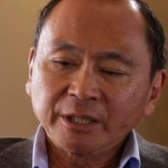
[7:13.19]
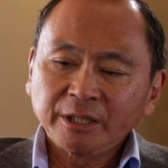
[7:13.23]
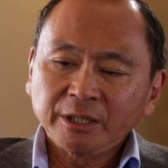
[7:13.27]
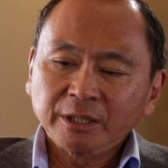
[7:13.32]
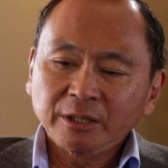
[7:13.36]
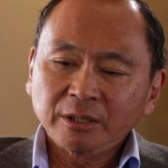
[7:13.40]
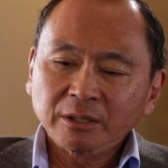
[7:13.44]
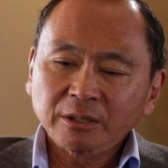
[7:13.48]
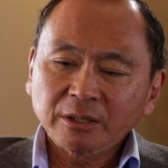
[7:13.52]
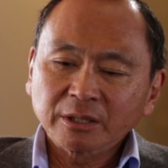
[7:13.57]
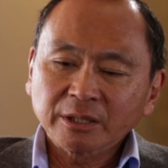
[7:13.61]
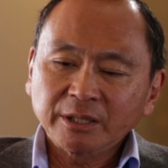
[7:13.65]

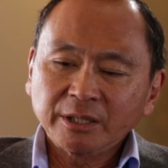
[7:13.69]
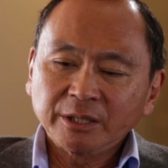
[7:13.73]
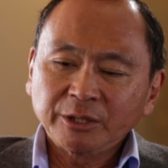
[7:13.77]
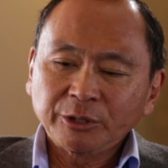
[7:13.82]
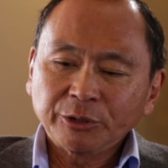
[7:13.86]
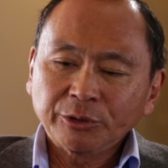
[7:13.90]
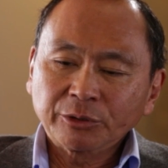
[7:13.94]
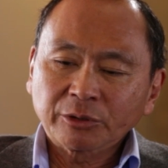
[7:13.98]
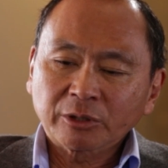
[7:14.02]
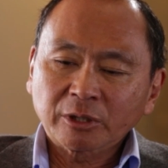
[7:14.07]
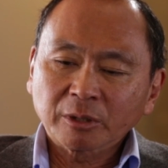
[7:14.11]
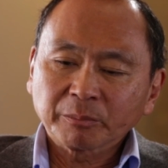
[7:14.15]
In
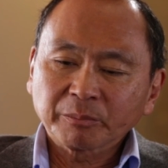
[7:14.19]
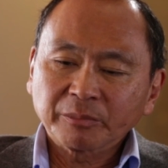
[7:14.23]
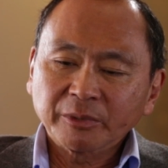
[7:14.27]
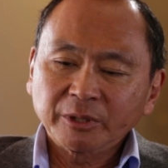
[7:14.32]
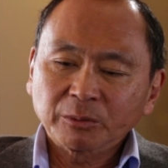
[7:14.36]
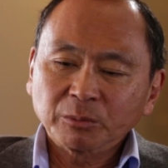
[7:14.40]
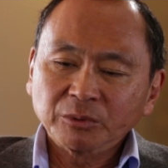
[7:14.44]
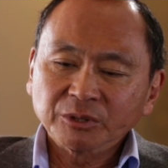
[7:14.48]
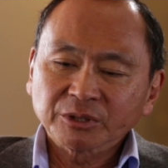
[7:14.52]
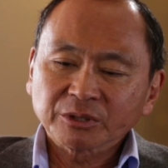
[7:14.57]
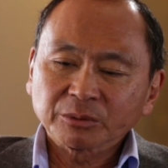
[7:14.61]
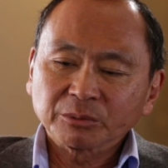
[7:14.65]
Europe,
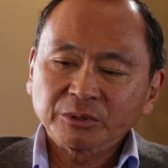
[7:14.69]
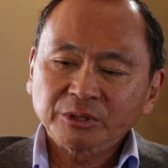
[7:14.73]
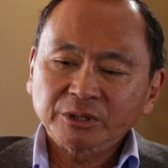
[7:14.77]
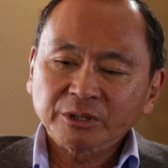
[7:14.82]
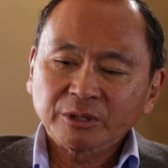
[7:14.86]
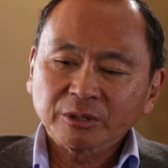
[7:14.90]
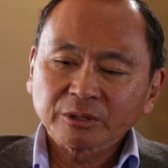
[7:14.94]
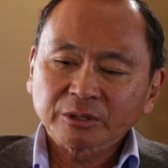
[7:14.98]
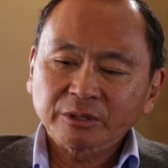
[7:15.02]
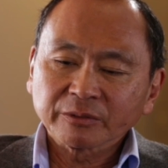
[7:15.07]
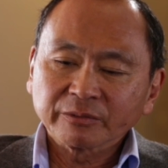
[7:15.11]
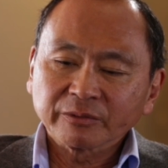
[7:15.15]
it was the
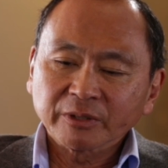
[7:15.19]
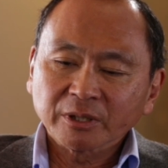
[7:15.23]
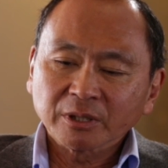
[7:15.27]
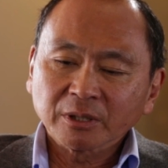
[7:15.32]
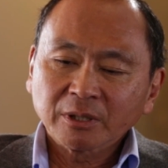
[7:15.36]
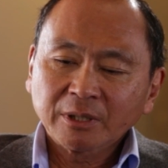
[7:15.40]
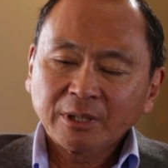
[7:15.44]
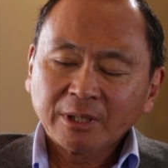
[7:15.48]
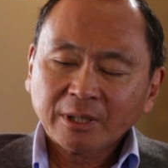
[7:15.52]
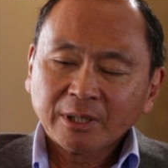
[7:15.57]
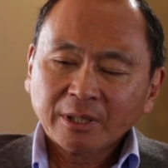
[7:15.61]
result of